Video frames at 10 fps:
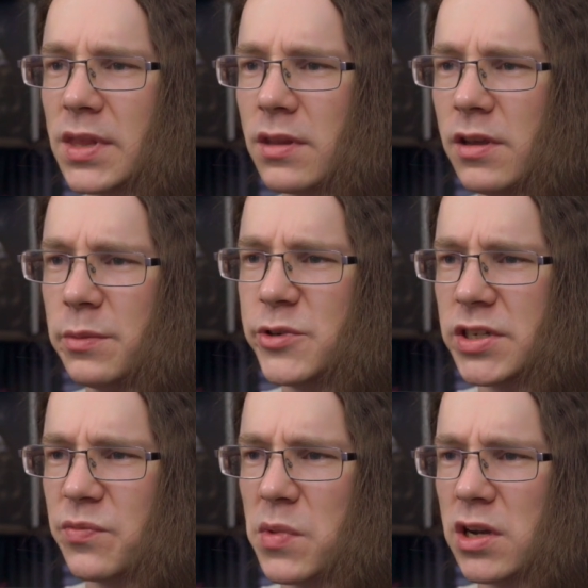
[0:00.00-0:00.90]
the
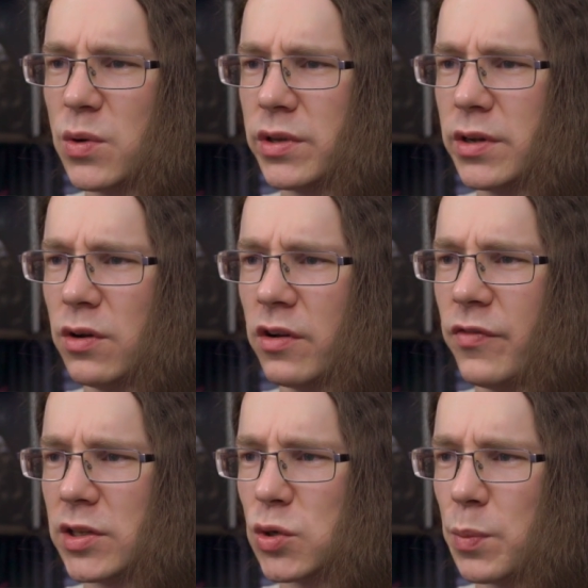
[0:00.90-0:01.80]
objective marker will no longer
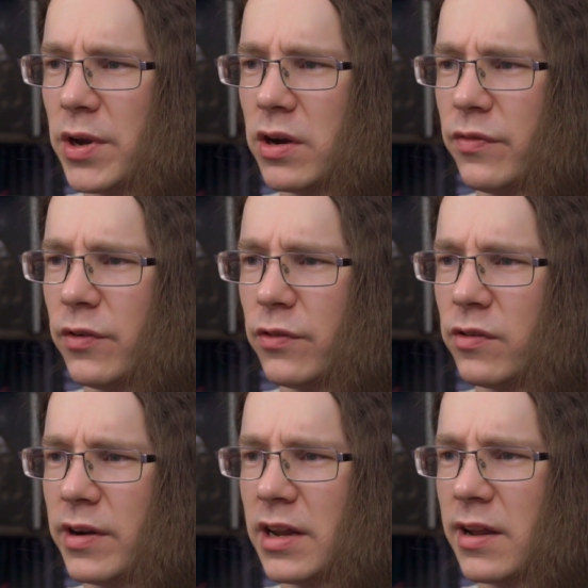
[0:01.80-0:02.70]
fail to appear if you've
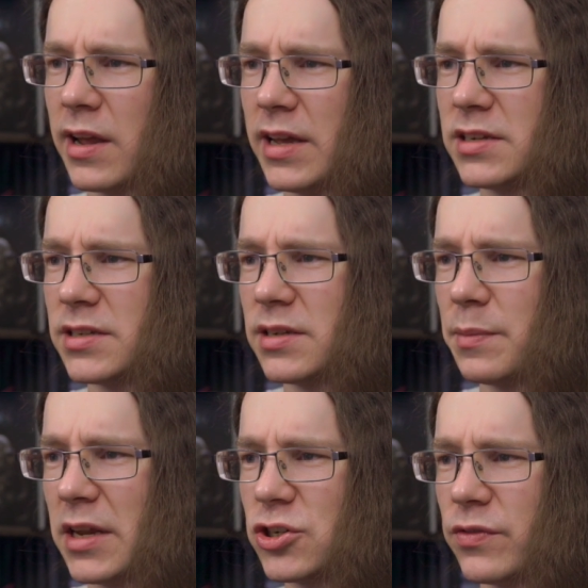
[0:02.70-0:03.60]
already entered the
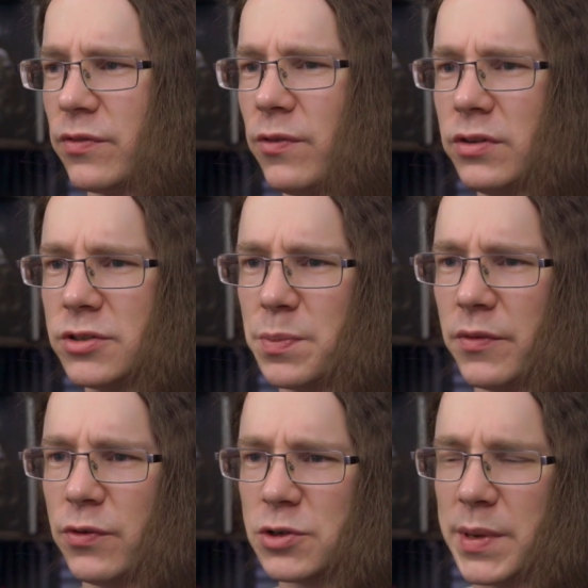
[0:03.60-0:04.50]
makeshift vault
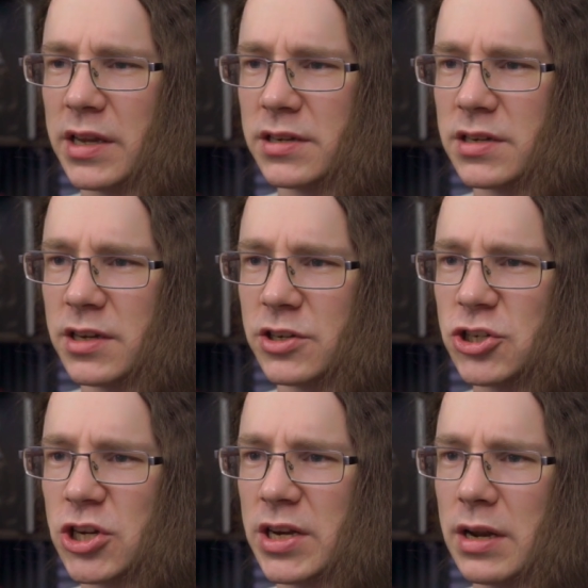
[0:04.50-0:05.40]
before speaking to Knight
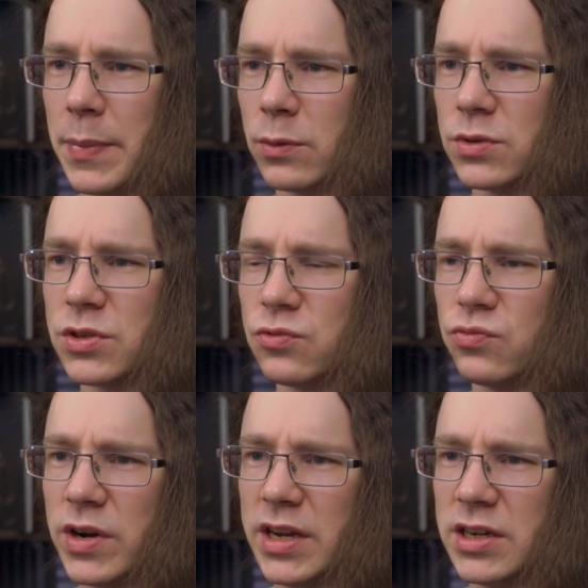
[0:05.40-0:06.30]
Shin about the
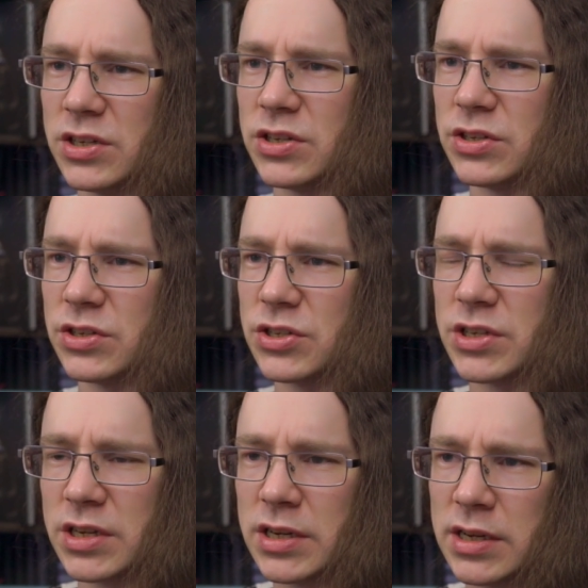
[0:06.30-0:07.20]
raiders.
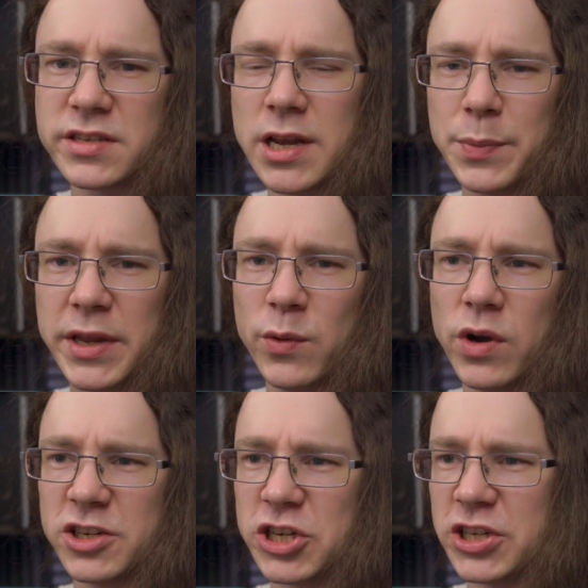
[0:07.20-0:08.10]
There's a couple of
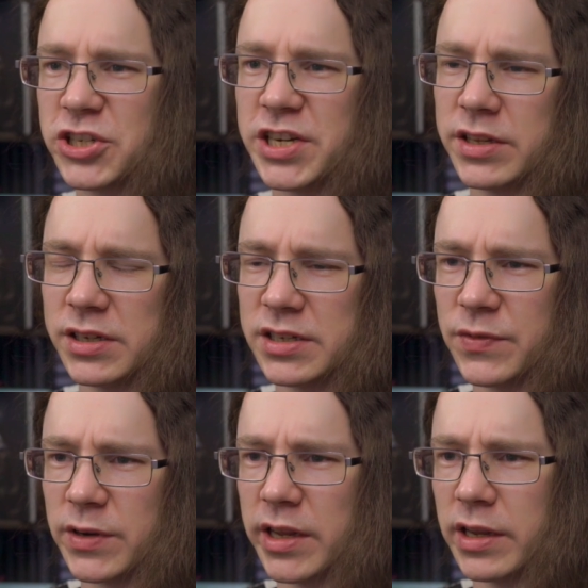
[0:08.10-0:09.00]
UI changes here that are
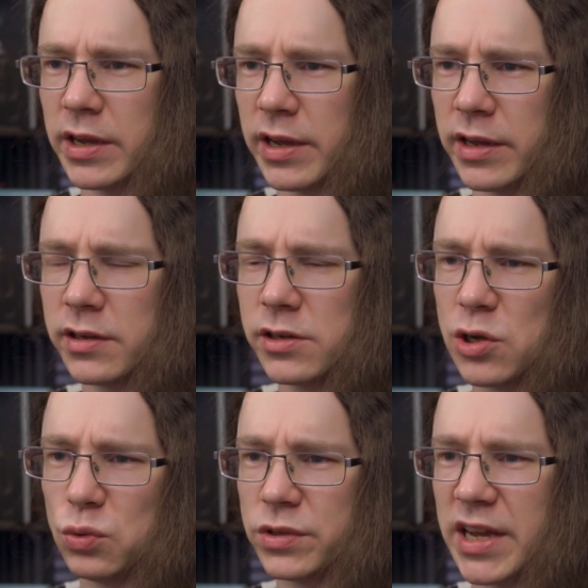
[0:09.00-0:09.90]
definitely
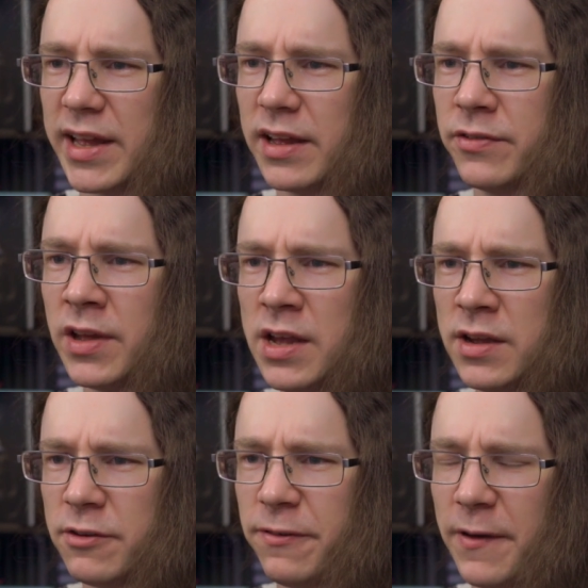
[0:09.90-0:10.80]
cool to have.
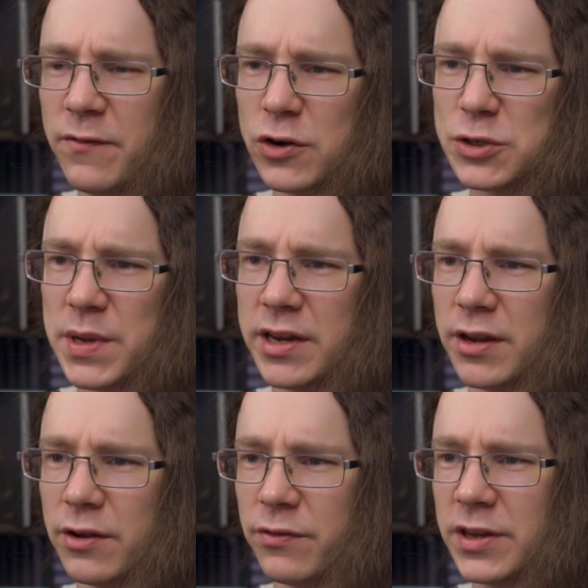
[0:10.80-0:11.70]
Favorites
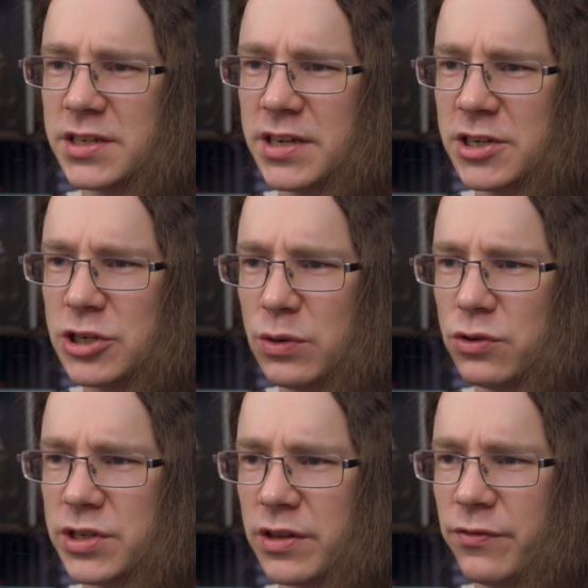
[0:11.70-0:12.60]
menu. Fix an issue
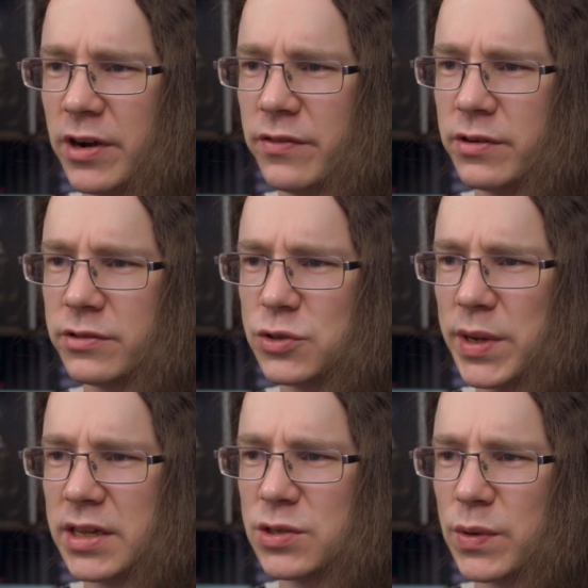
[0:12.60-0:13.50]
causing the favorites
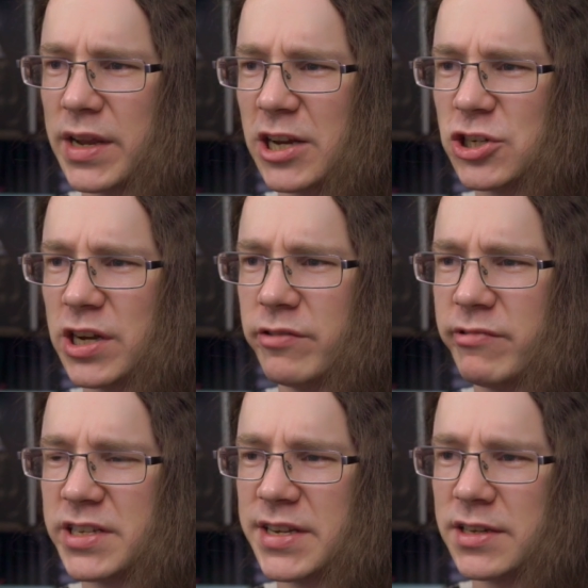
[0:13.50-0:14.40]
wheel to occasionally
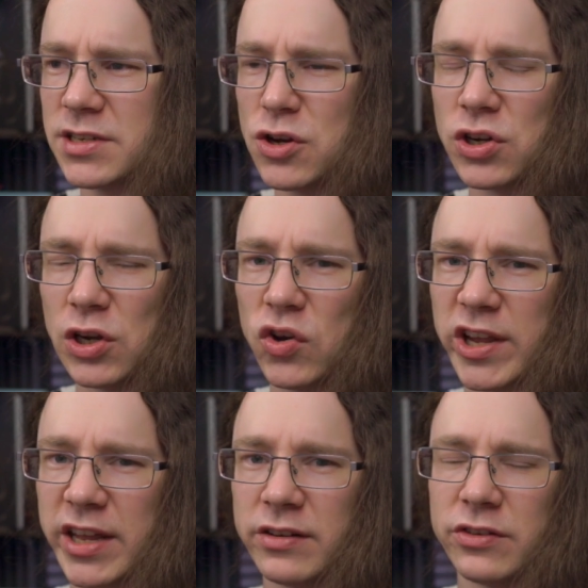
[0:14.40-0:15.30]
reset on
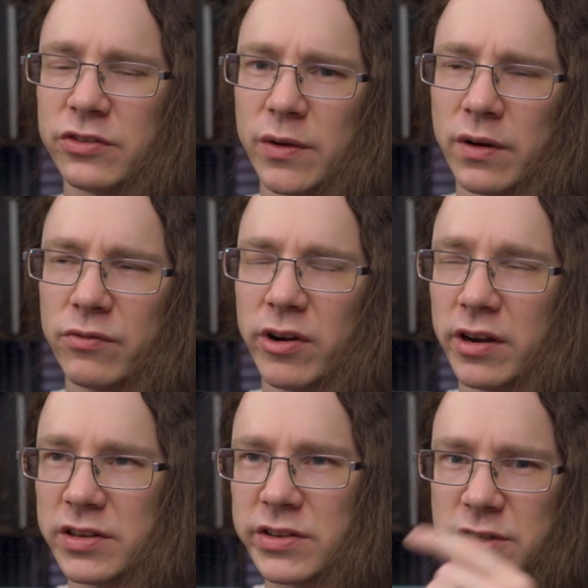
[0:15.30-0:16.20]
login. So I've run
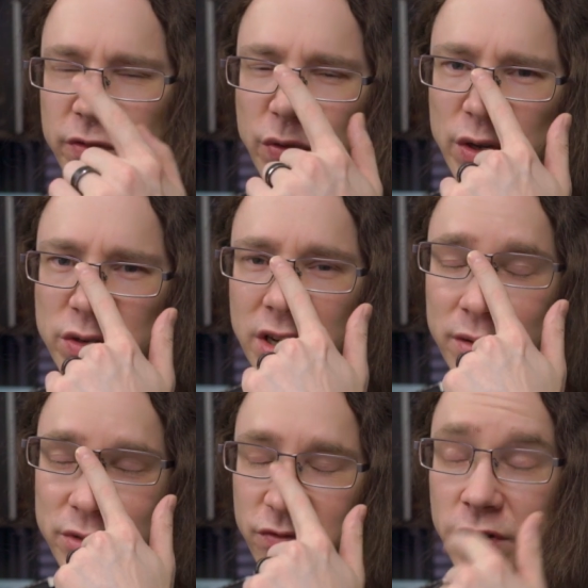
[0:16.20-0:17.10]
into this a few
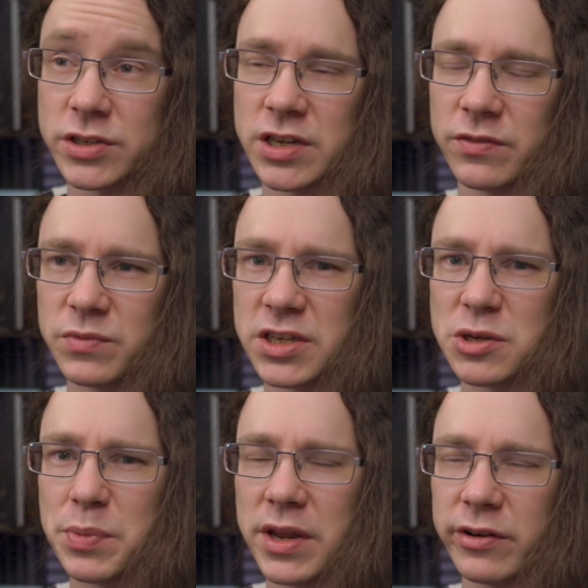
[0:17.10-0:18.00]
times. I find stuff
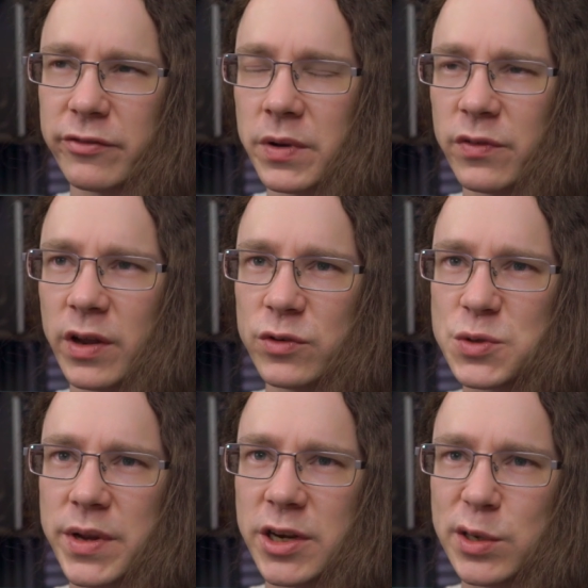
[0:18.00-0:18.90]
disappearing from my favorites
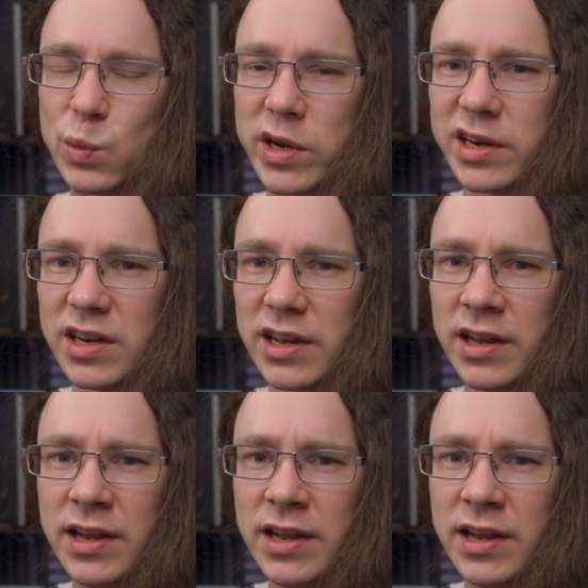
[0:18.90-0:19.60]
menu when